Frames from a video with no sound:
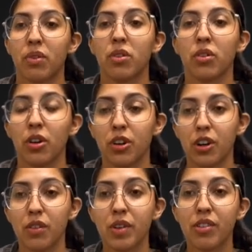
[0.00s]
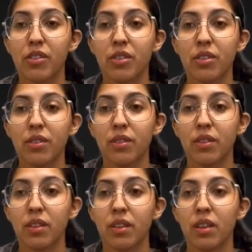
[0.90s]
So go to your original
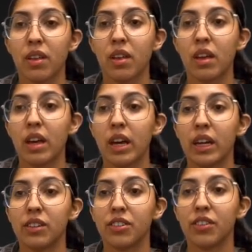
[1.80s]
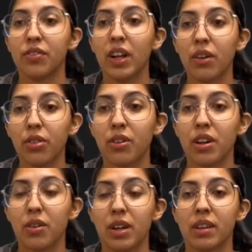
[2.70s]
and shift down 3
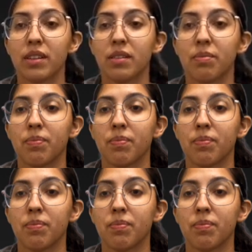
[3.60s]
units.